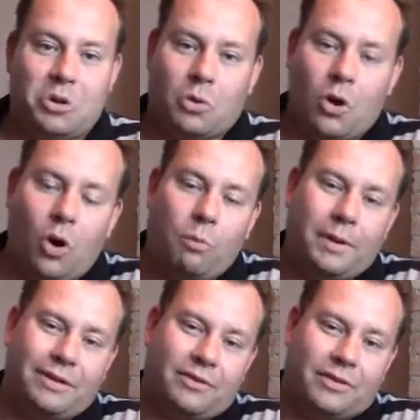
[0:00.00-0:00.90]
you were
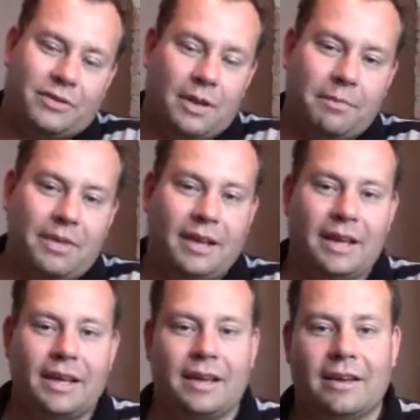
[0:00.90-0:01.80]
hoping for
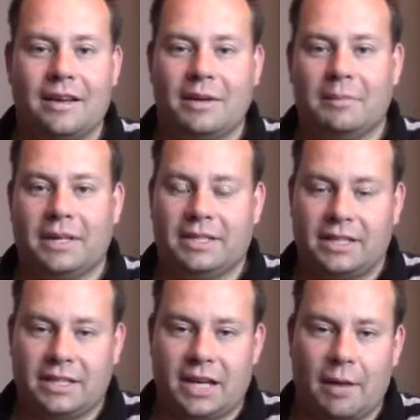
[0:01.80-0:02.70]
something but it
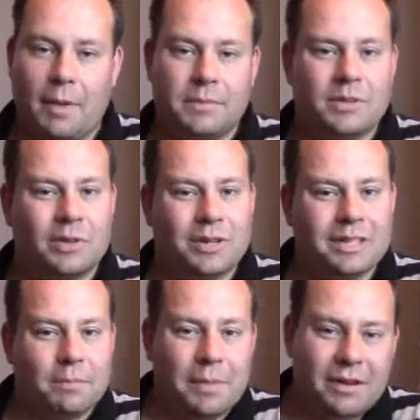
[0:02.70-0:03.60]
didn't come up, so there
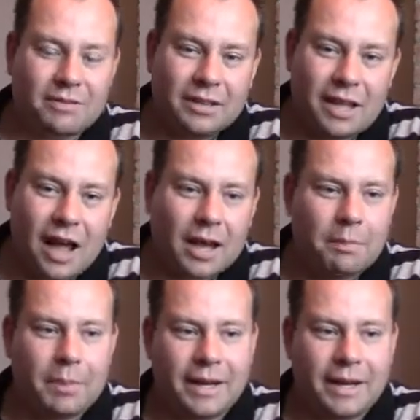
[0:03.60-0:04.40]
is a bit of luck,